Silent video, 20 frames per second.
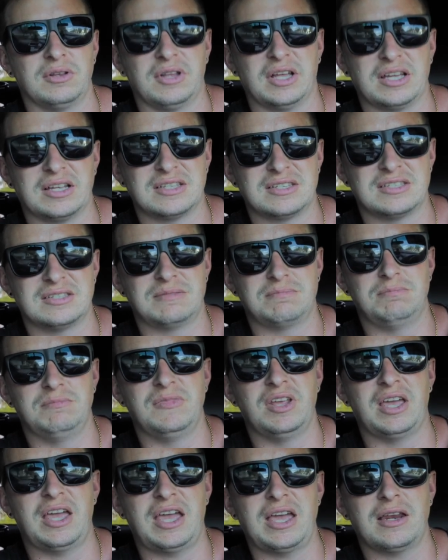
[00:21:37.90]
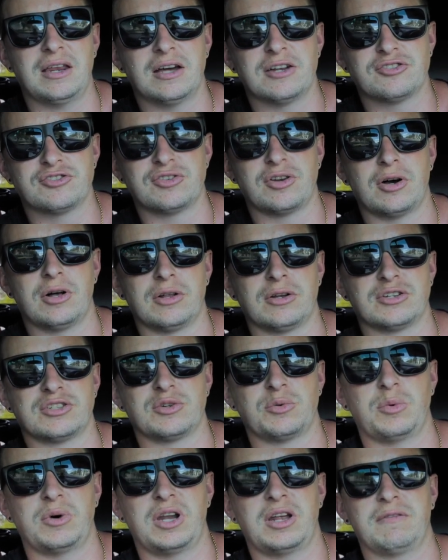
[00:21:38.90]
like
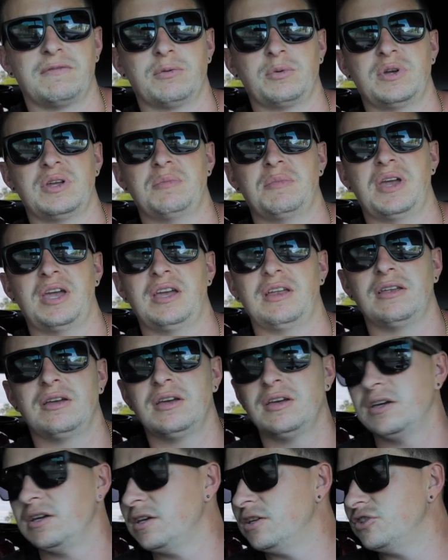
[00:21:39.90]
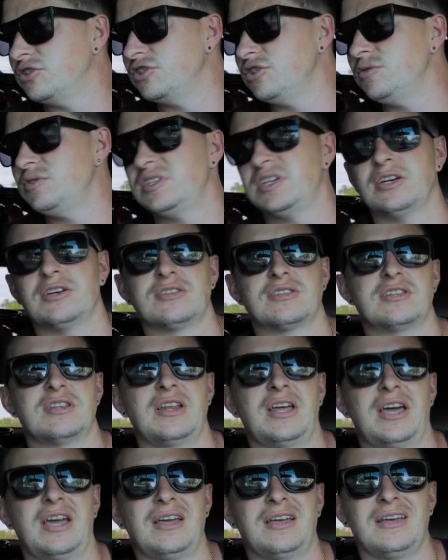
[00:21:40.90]
$800 or whatever we made in shoe sales
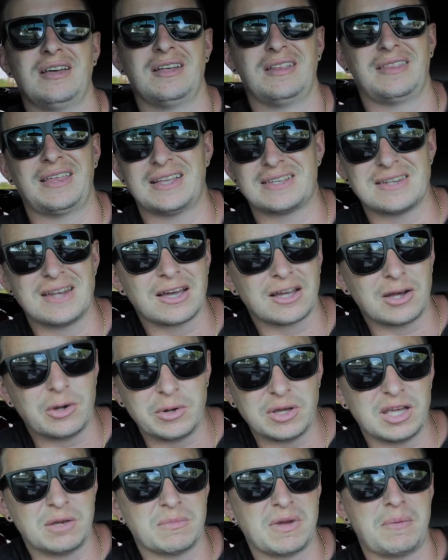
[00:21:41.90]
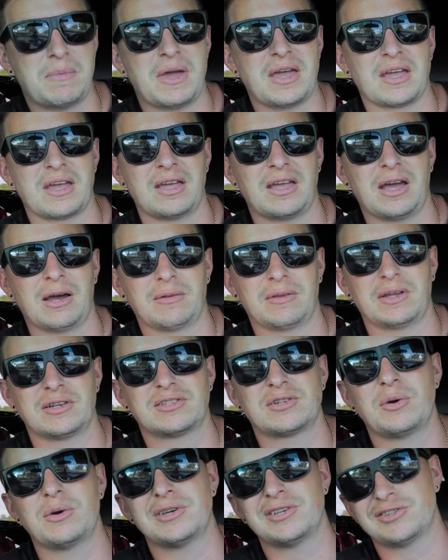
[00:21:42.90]
today, that's not going in my bank account.
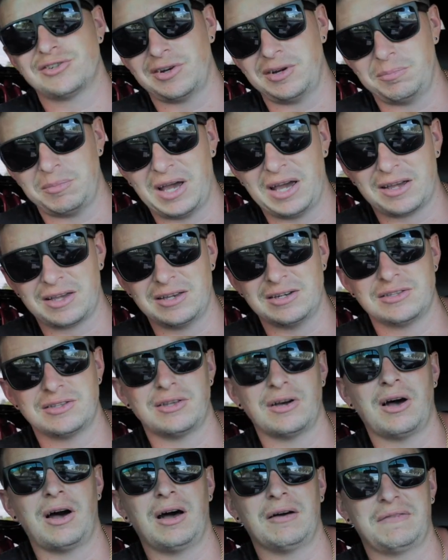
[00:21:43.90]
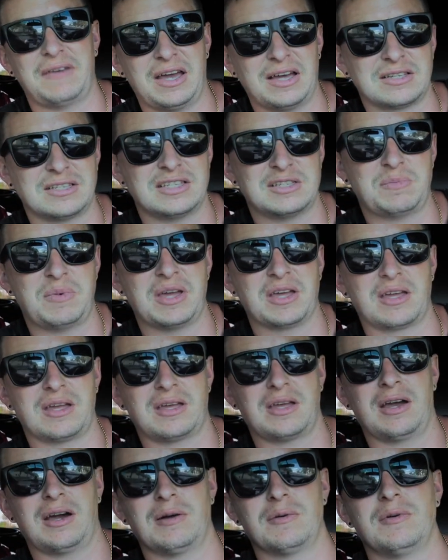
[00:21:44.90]
That's going straight back into the off-axis
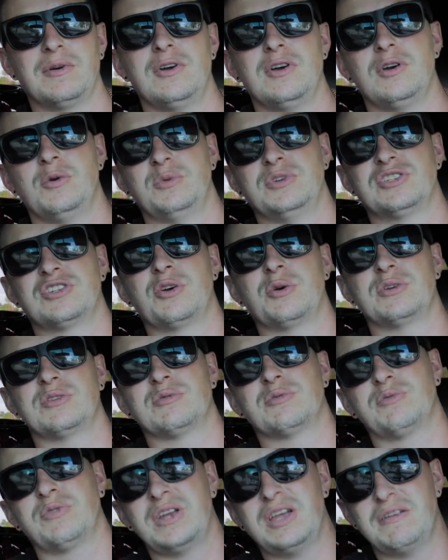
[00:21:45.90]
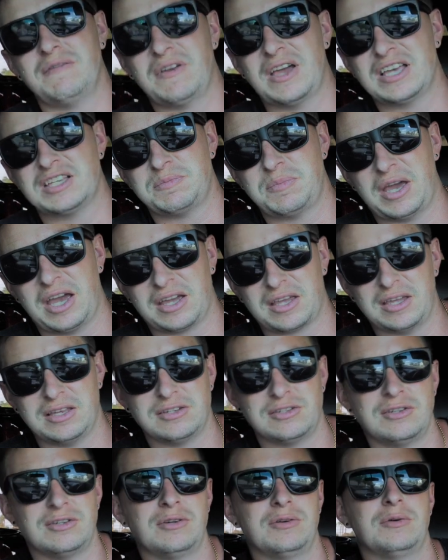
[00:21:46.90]
bank account, which is going to reinvest back
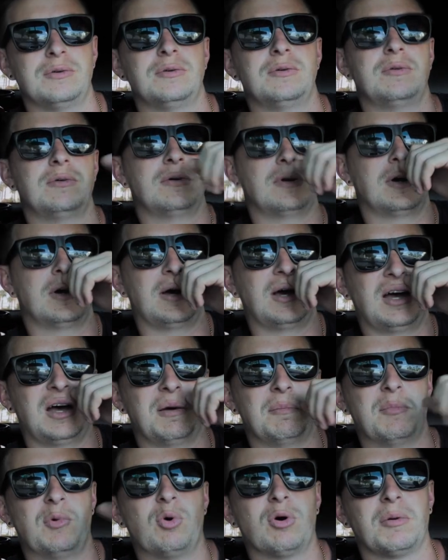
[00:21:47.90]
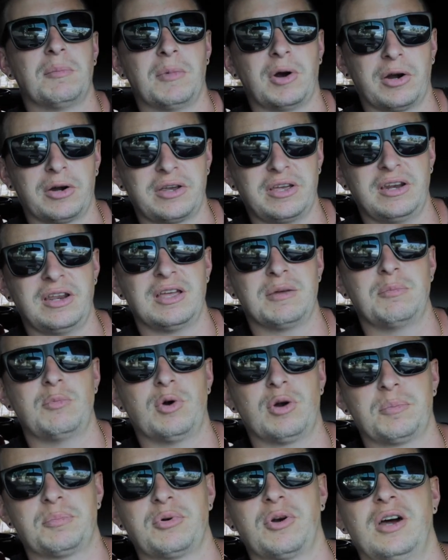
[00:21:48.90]
into more marketing,
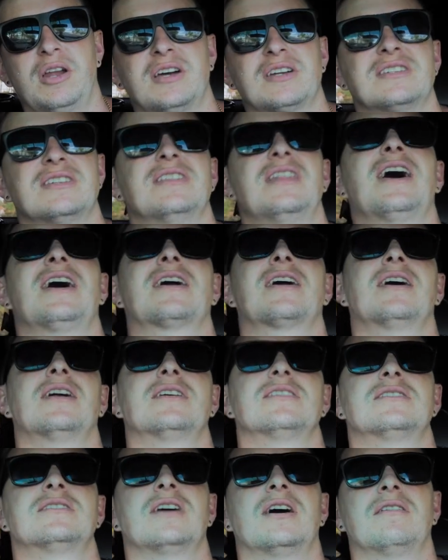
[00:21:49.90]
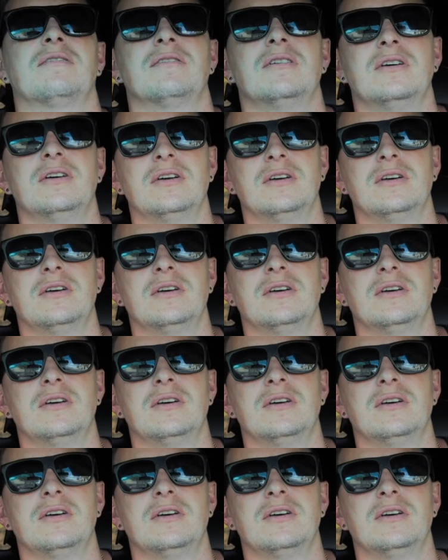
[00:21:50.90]
more products, and that kind of stuff.